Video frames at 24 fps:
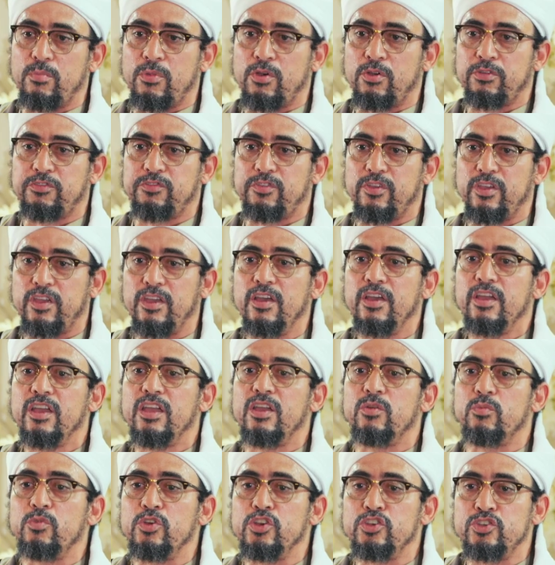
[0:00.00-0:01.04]
mercy.
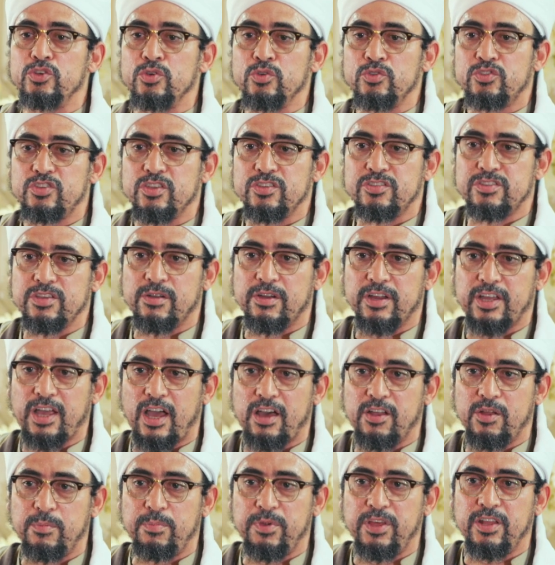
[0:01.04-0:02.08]
It reduces their
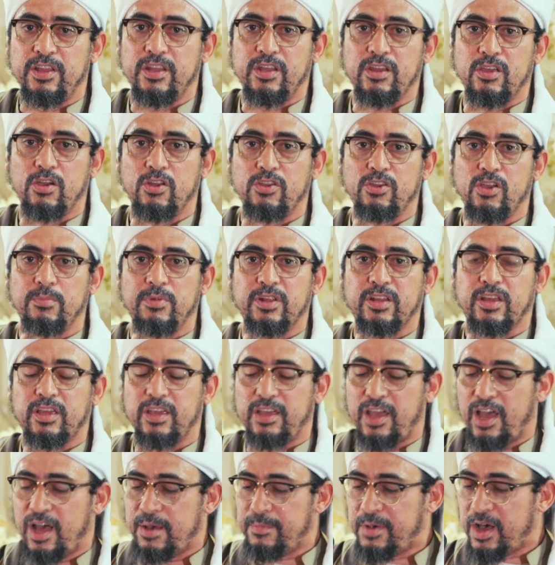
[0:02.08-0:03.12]
accountability on Yawm
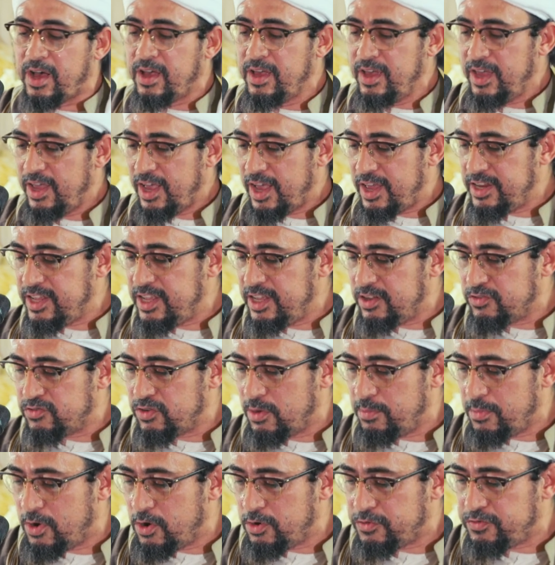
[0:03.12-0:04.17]
al-Qiyamah, and he is
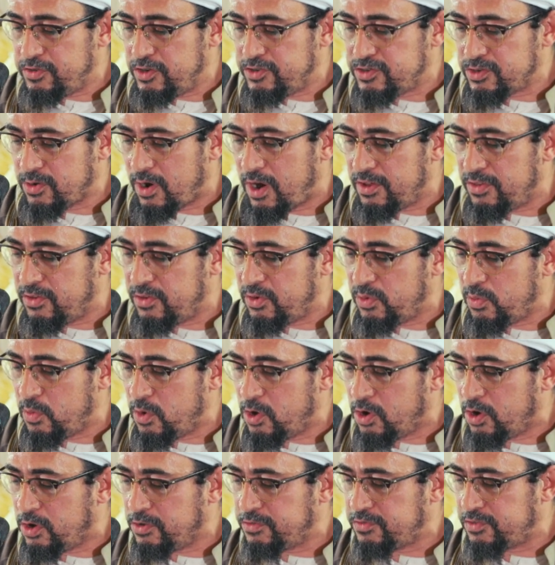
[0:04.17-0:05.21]
a mercy to all of the
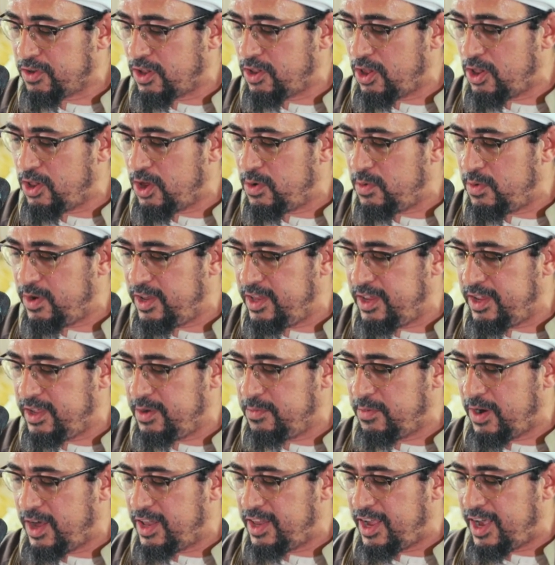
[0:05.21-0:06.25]
world, sallallahu alayhi
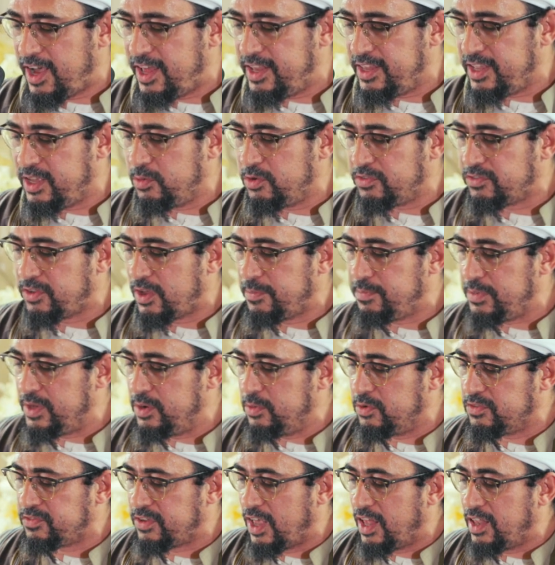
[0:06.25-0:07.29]
wa alayhi
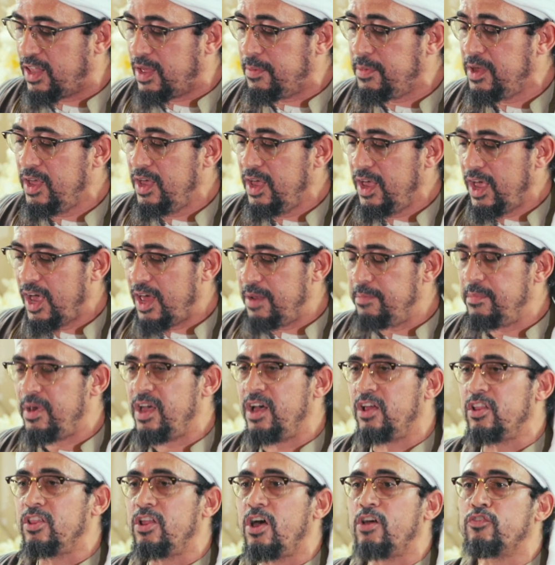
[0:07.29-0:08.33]
wa sallam. And may
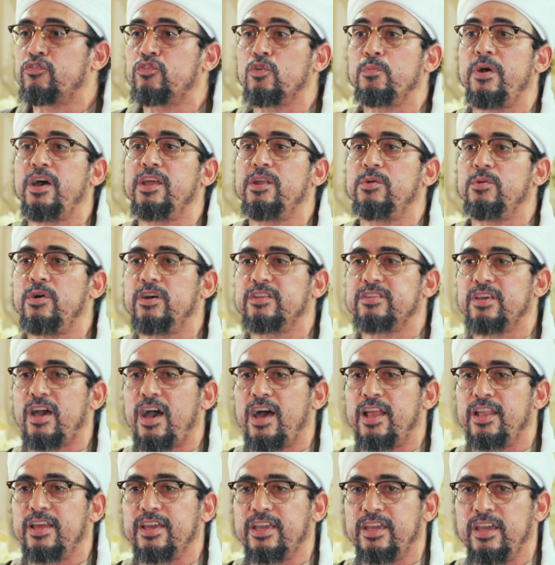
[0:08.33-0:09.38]
Allah subhanahu wa
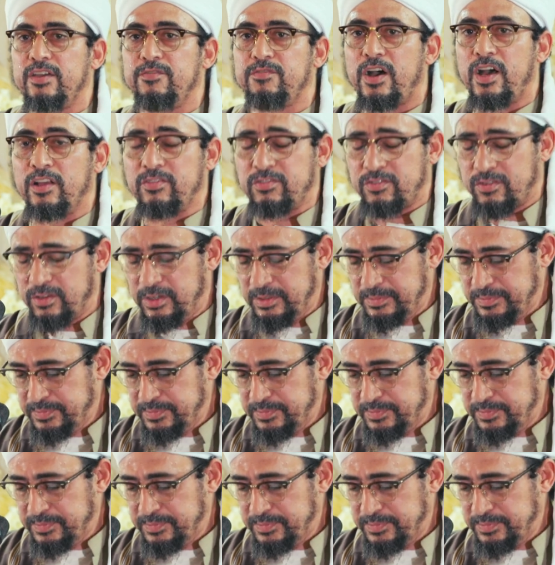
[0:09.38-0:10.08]
ta'ala give us